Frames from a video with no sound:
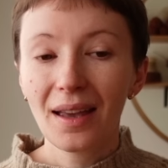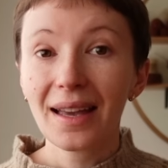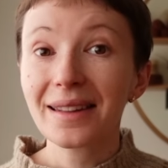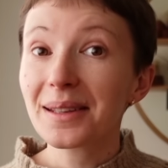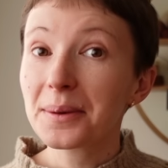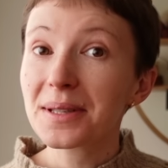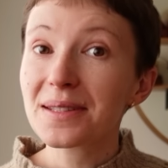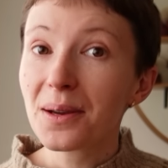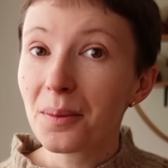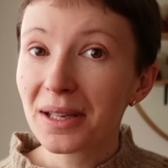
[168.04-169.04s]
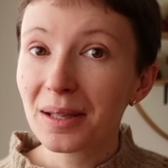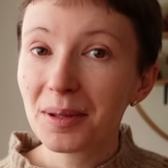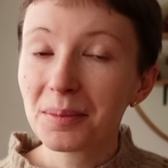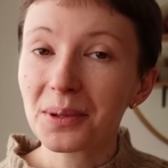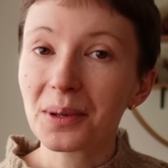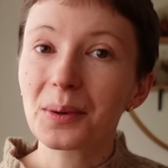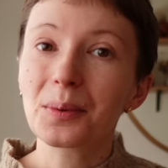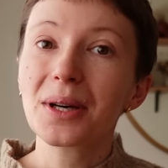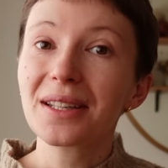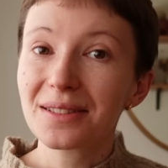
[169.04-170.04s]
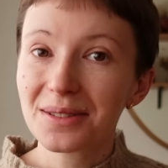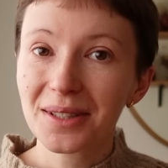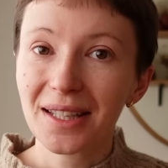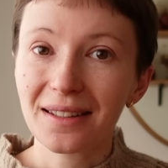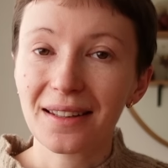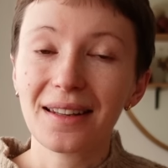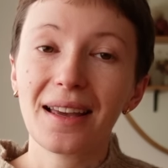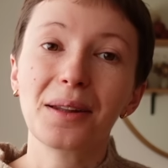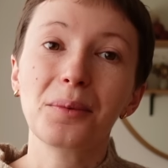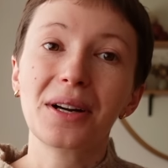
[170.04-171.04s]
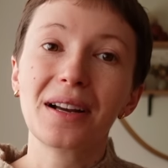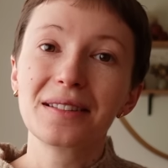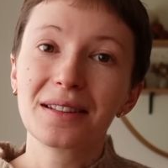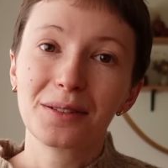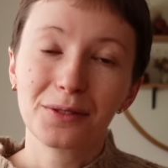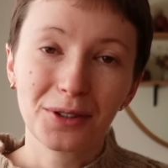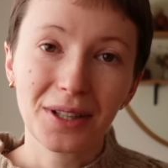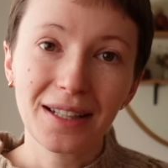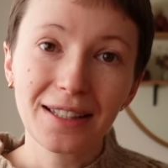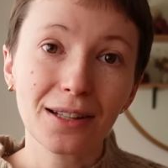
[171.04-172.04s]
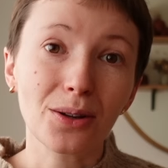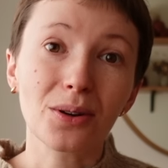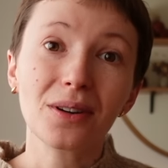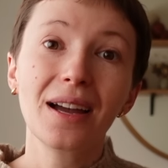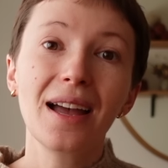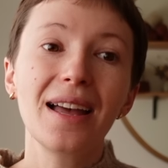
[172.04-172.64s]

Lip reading: And there were so many people who wanted to knit it and were asking for a knit along